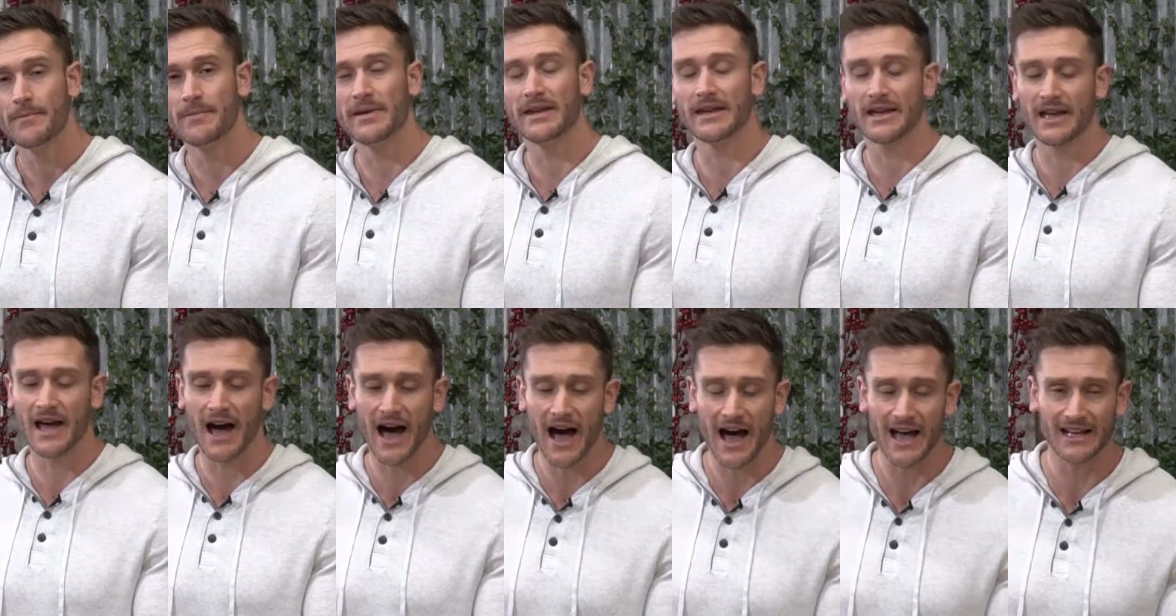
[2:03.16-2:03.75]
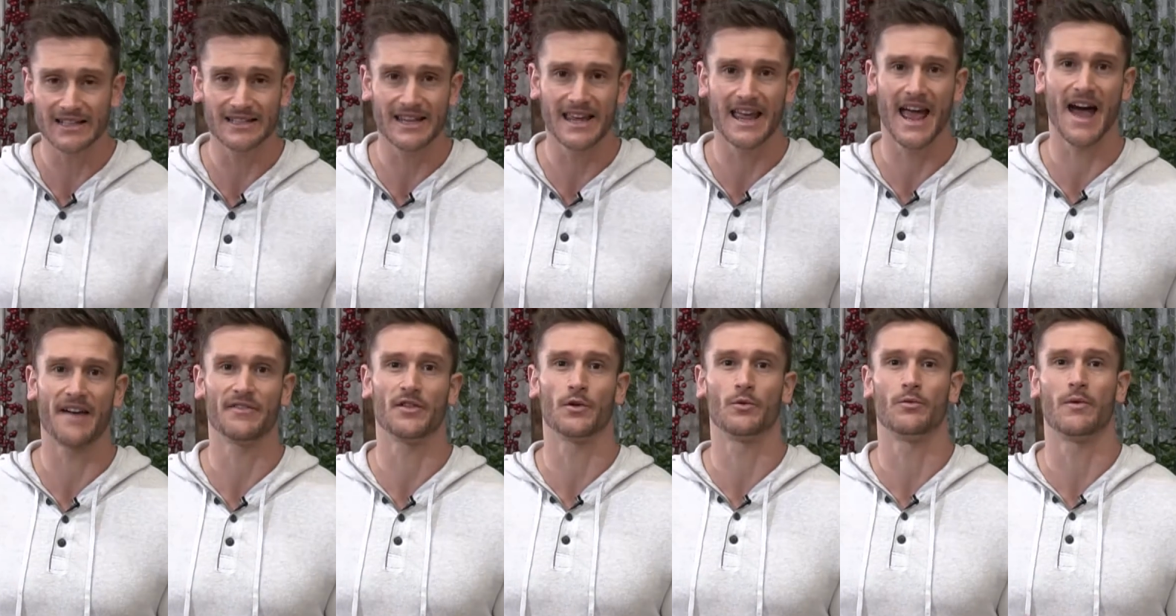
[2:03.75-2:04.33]
Because they
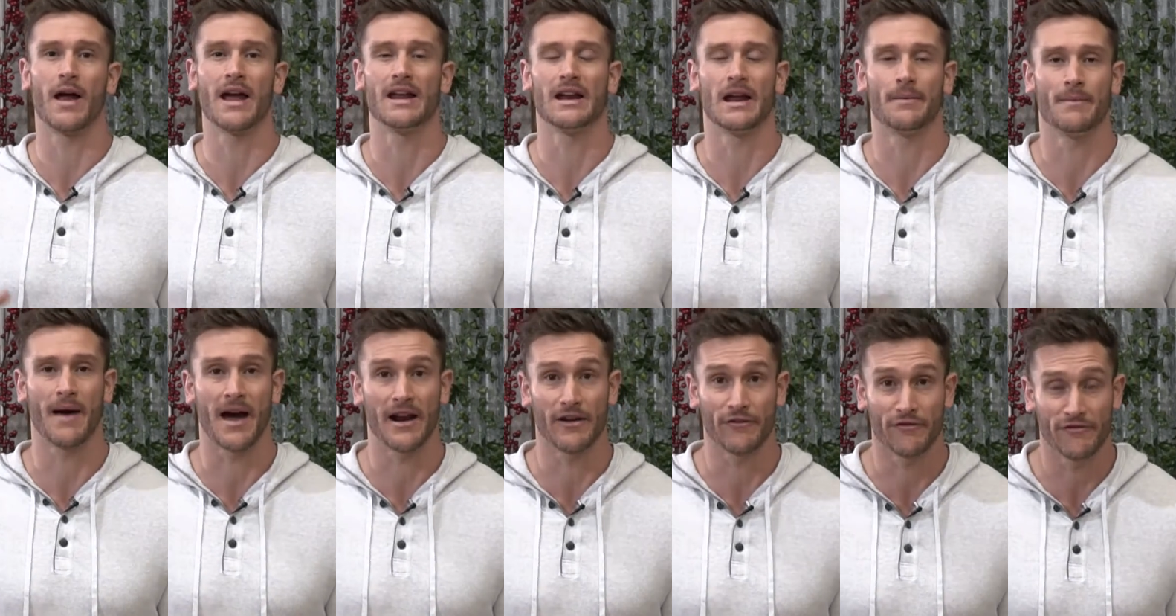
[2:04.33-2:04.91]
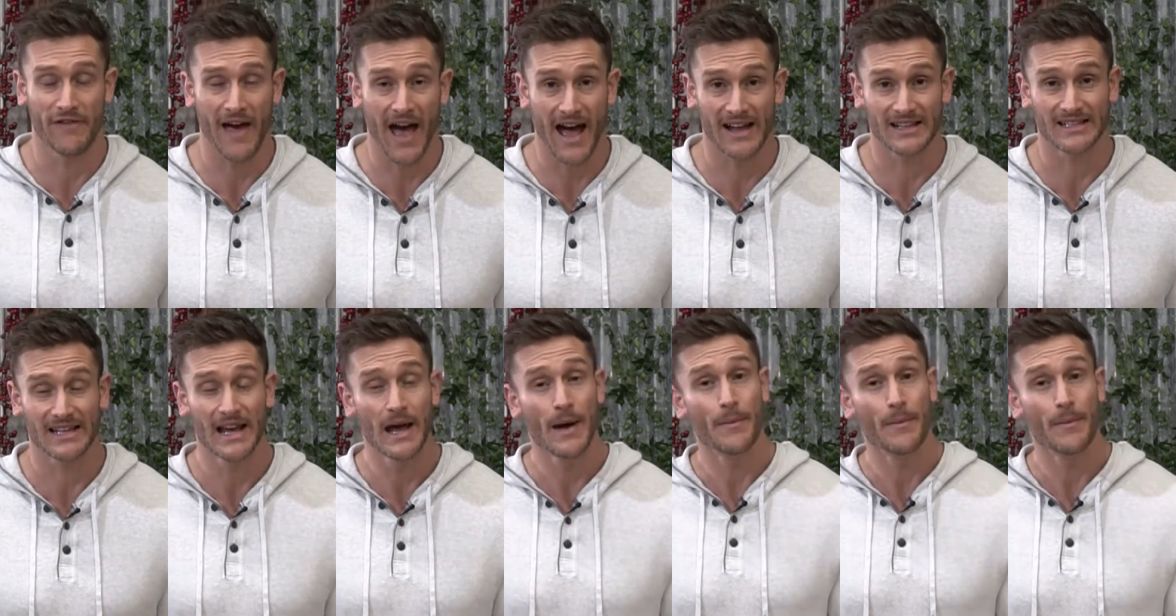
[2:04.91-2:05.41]
have the right amount of fats,